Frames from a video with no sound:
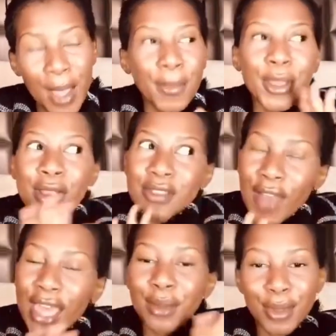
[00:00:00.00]
Because if I
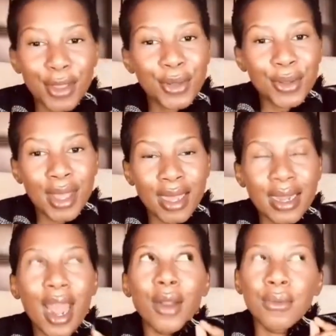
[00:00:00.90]
hadn't been through that,
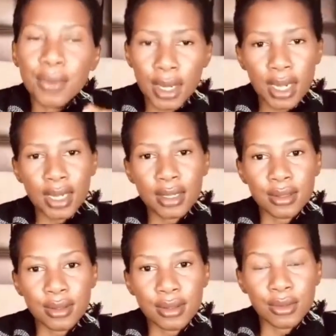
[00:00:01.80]
I really,
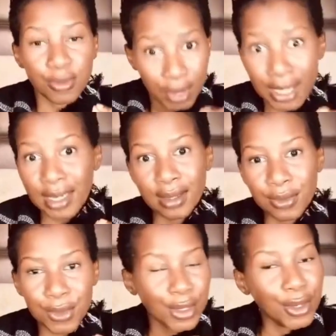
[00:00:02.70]
really
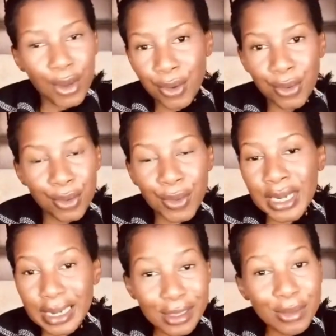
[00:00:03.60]
wouldn't know what
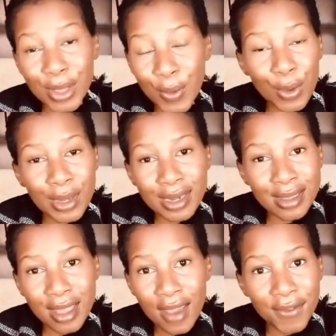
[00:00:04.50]
it is to be a woman in
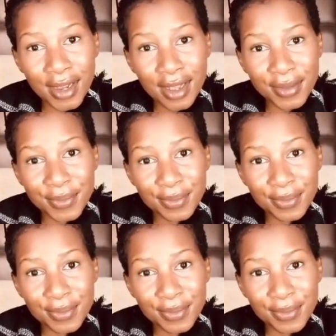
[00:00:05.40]
South Africa.